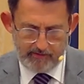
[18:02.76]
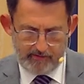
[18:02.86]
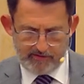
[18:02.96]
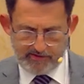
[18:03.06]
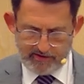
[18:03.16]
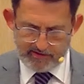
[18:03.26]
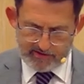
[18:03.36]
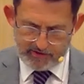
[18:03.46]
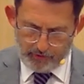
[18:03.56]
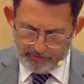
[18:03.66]

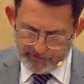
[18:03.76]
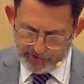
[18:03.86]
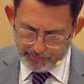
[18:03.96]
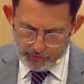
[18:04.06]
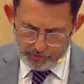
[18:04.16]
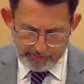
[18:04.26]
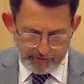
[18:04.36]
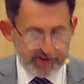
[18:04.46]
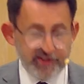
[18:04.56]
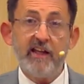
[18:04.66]
Jesus often spoke
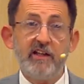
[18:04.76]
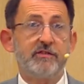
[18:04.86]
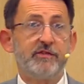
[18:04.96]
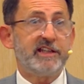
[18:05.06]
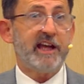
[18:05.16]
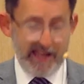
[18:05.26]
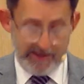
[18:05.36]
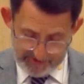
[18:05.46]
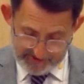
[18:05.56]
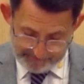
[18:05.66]
about signs of the
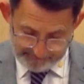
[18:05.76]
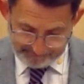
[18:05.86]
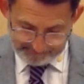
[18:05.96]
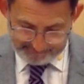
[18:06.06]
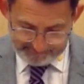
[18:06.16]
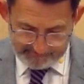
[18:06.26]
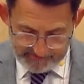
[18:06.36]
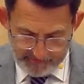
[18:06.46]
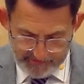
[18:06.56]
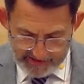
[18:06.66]
times
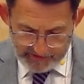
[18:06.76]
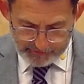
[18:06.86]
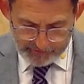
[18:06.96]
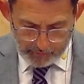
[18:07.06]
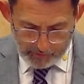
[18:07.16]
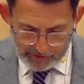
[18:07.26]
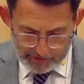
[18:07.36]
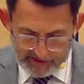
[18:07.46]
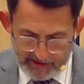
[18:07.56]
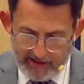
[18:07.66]
and the end of the
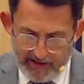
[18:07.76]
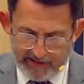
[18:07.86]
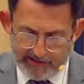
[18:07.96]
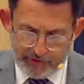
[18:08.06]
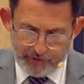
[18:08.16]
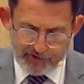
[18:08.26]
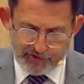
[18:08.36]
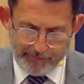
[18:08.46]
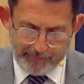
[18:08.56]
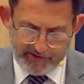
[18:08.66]
world, and he used
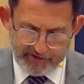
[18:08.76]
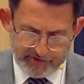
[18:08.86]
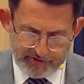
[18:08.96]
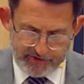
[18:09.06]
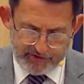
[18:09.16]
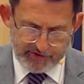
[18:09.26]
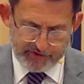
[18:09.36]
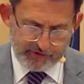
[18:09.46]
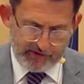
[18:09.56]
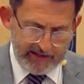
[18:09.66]
some pictures to
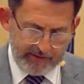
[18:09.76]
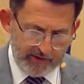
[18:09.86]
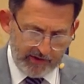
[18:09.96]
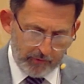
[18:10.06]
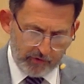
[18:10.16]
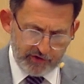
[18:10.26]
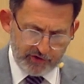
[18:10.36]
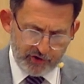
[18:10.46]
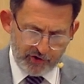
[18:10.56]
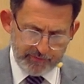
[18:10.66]
describe what the
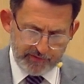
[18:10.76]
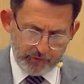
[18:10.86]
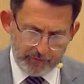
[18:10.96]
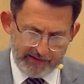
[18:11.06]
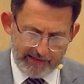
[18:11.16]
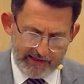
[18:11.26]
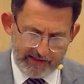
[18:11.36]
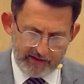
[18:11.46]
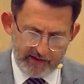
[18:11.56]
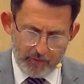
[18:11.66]
judgment would be like.
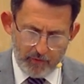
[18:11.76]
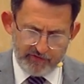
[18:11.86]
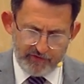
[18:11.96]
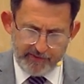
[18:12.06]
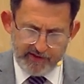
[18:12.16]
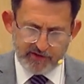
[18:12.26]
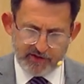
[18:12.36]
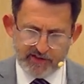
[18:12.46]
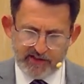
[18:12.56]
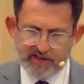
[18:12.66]
And one of the
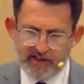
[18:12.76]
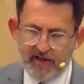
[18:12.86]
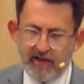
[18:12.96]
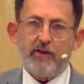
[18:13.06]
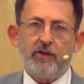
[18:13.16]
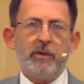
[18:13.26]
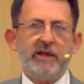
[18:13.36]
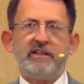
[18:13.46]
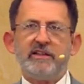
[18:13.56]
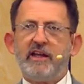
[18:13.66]
pictures is the
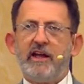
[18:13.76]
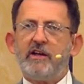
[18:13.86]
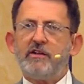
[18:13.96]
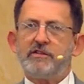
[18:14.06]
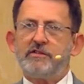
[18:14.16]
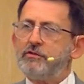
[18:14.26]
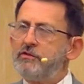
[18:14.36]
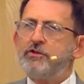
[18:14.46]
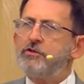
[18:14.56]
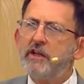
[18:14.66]
wheat and tares. There's
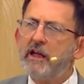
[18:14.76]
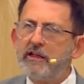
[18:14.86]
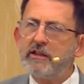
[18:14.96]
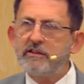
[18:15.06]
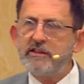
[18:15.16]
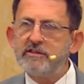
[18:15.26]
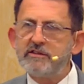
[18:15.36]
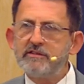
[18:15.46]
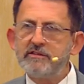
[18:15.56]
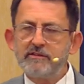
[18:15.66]
only two categories.